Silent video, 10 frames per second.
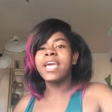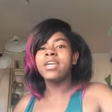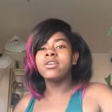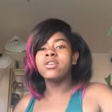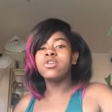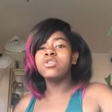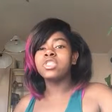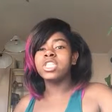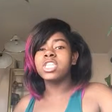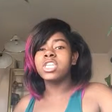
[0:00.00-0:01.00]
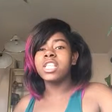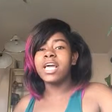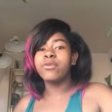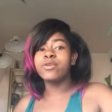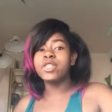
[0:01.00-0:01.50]
And usually,
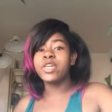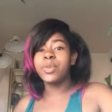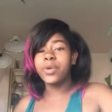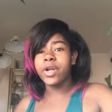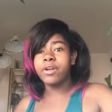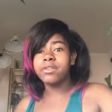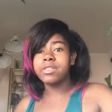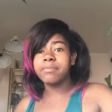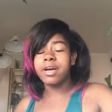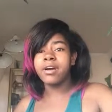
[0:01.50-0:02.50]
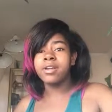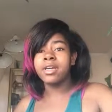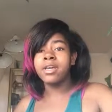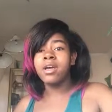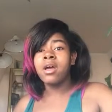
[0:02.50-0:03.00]
like when you tell your parents about
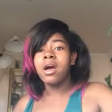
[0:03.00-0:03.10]
it,